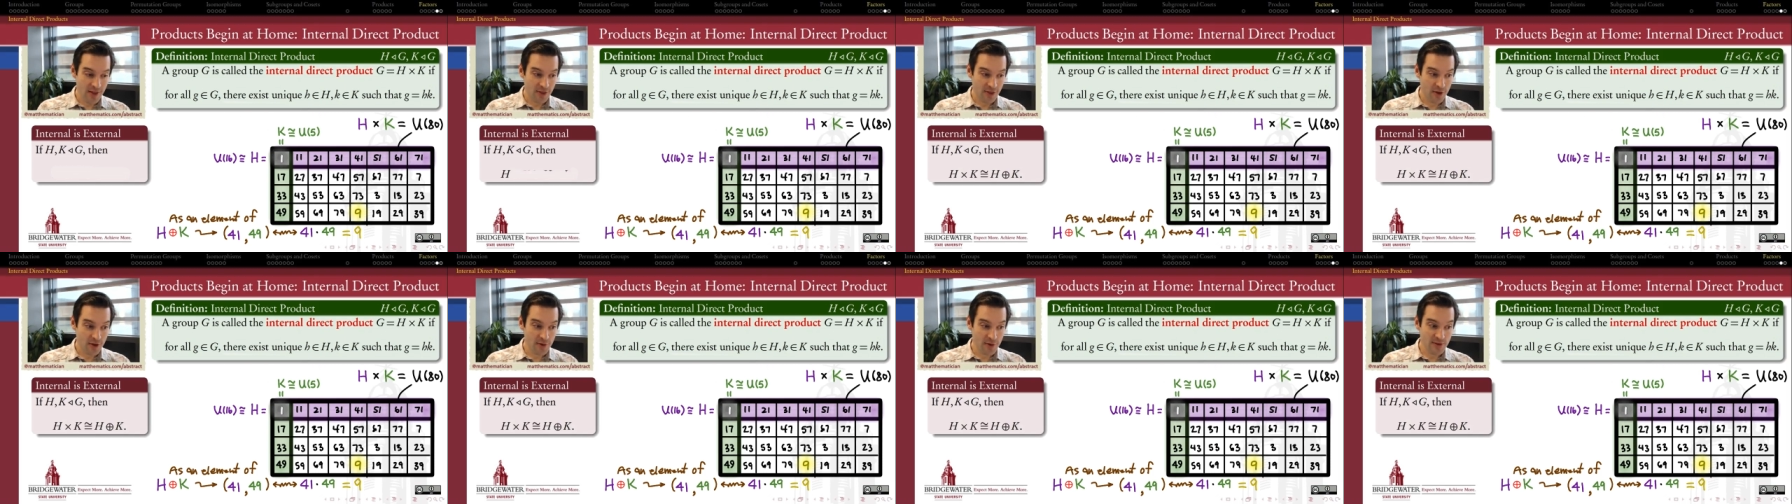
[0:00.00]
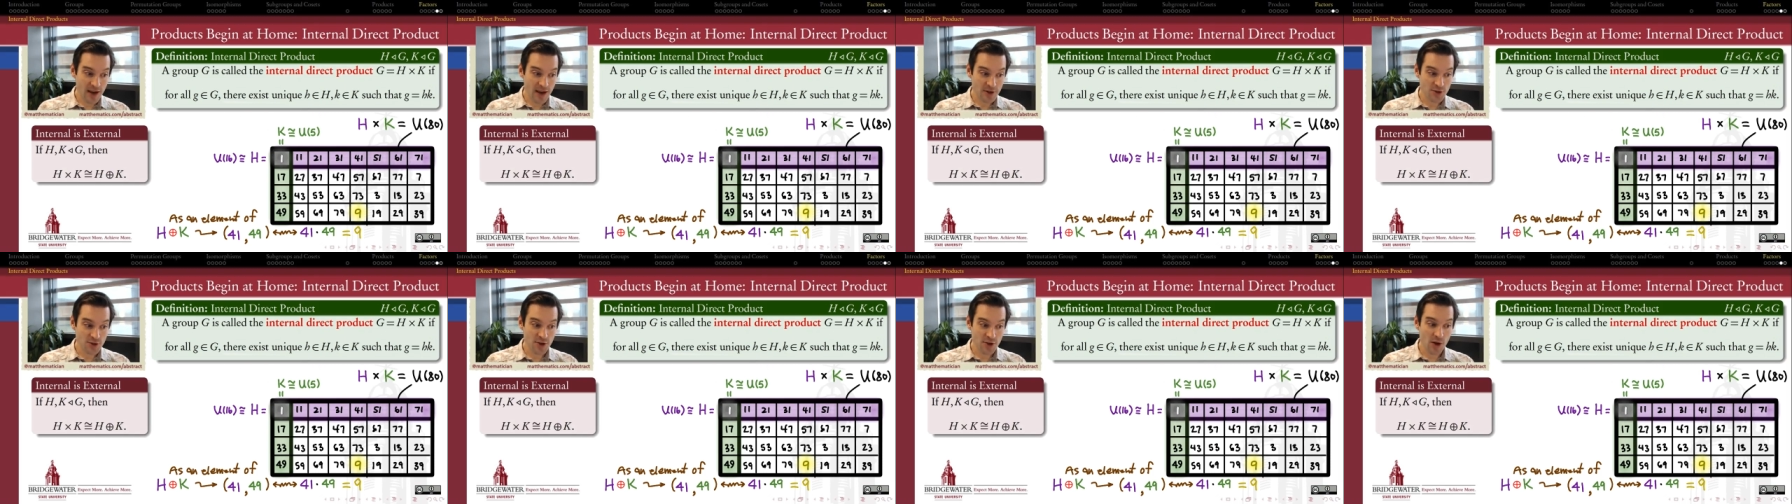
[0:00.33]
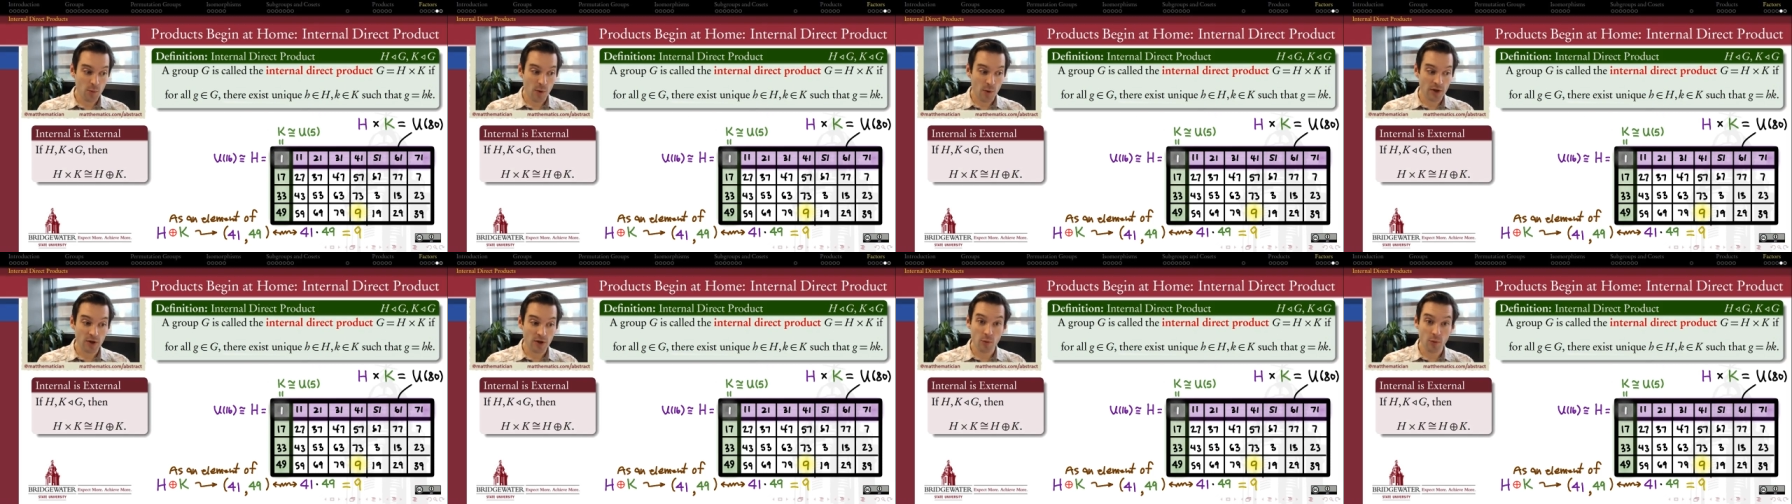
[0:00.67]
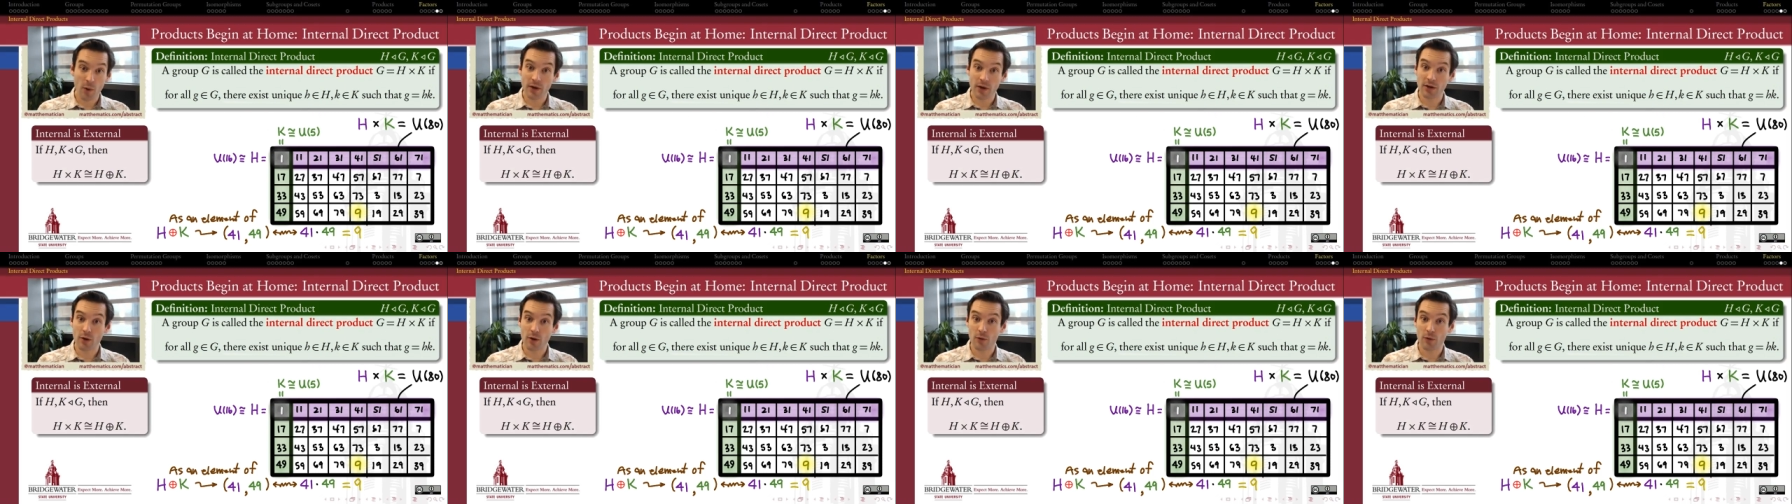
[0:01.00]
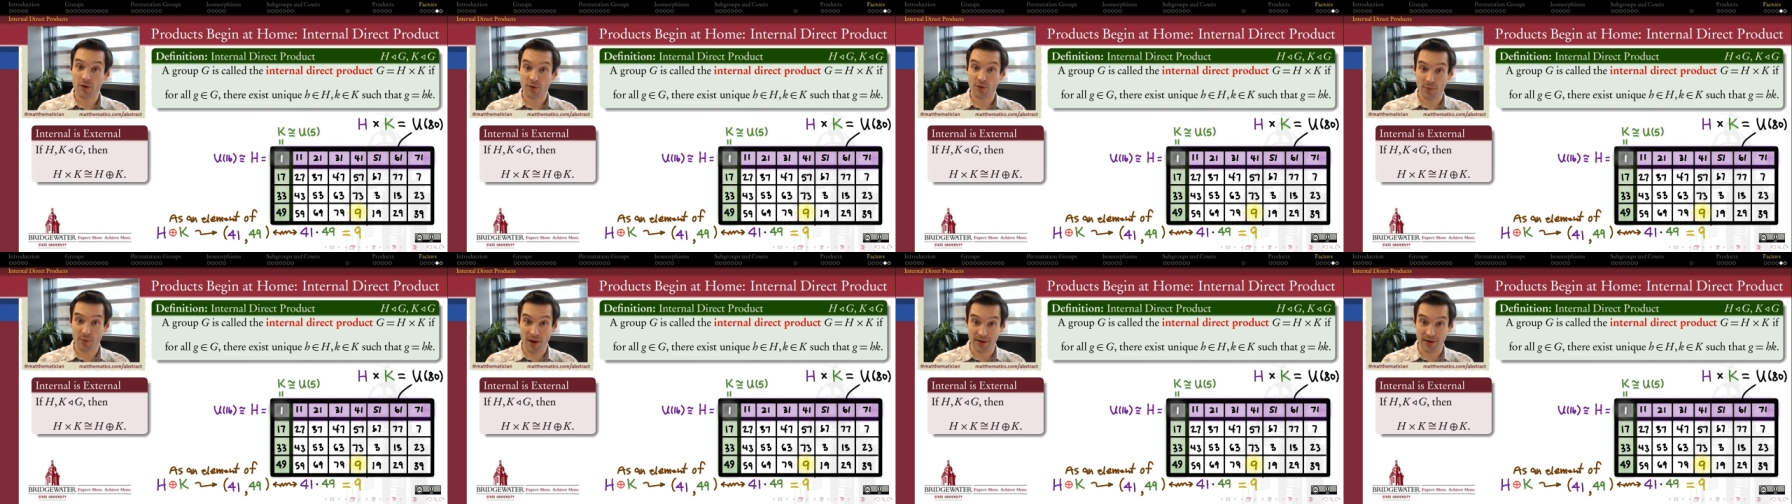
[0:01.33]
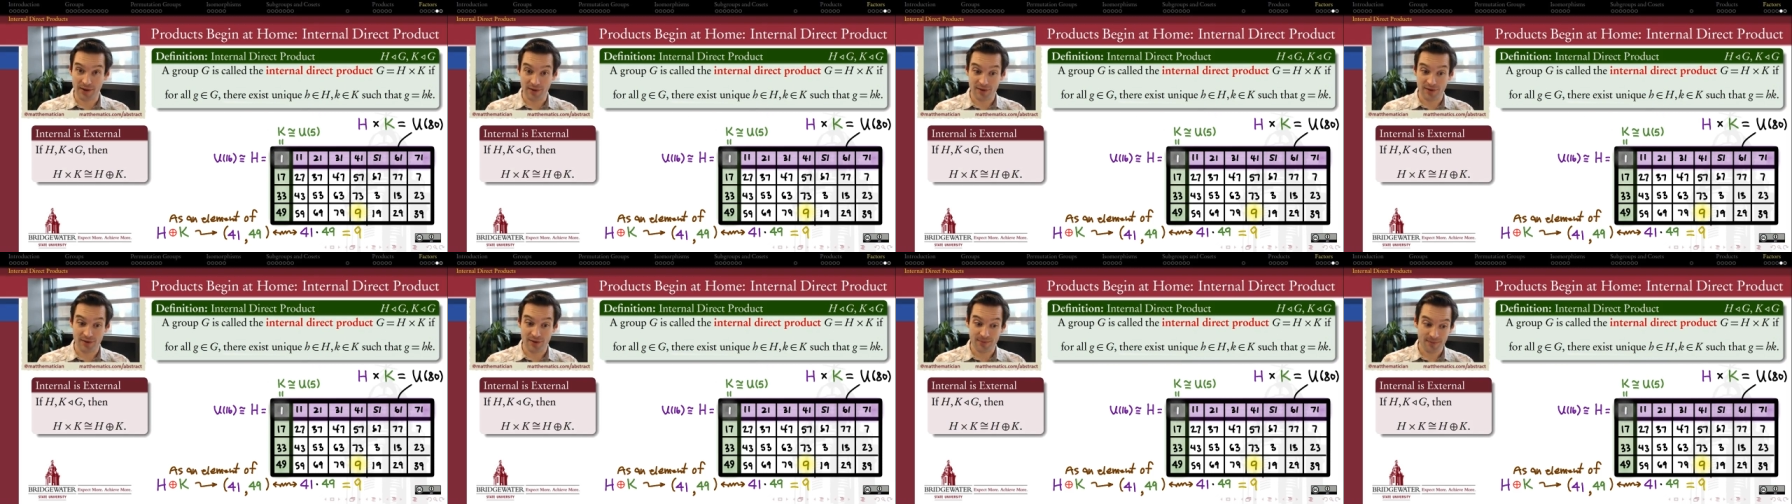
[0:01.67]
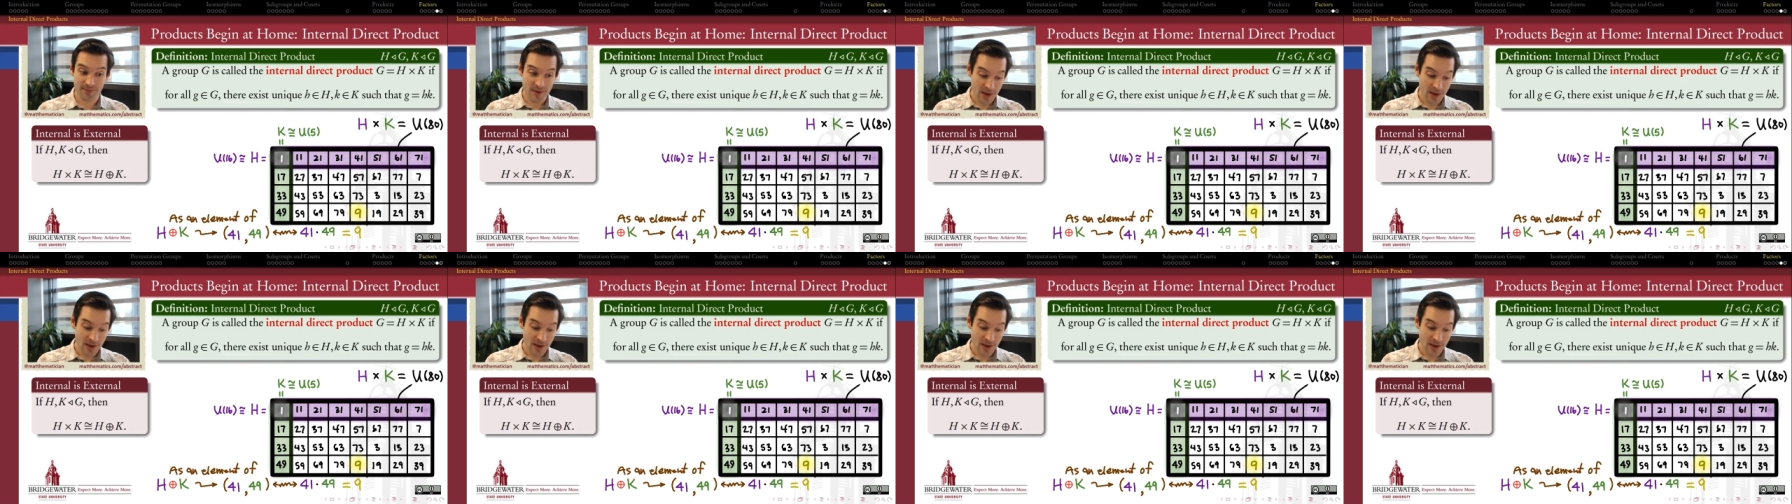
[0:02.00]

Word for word: there's actually a one-to-one -one correspondence